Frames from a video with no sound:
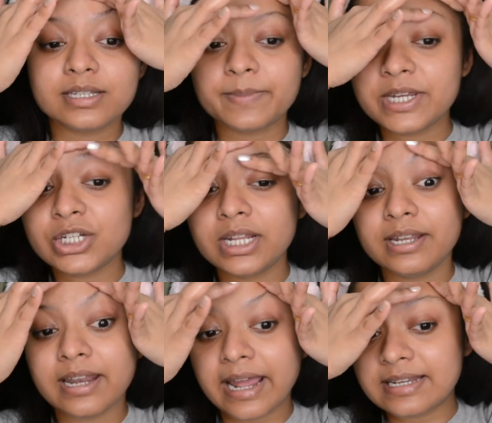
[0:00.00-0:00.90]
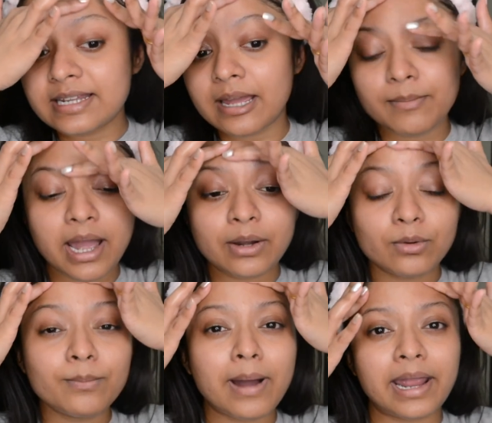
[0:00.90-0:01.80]
especially in nighttime I
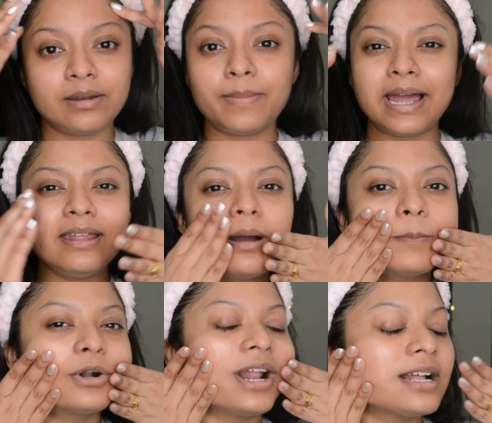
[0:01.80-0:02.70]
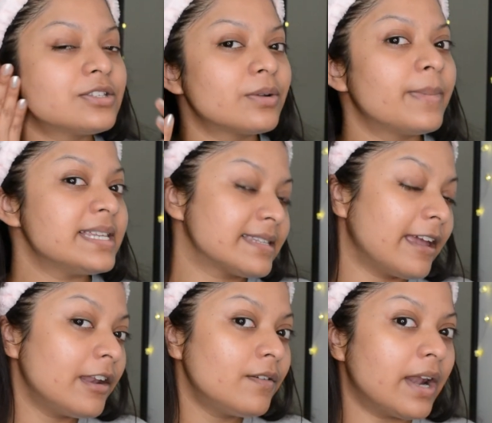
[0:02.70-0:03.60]
don't mind piling up products on my
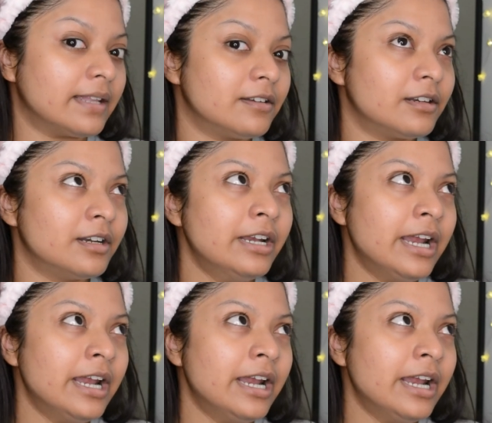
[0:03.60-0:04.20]
skin rather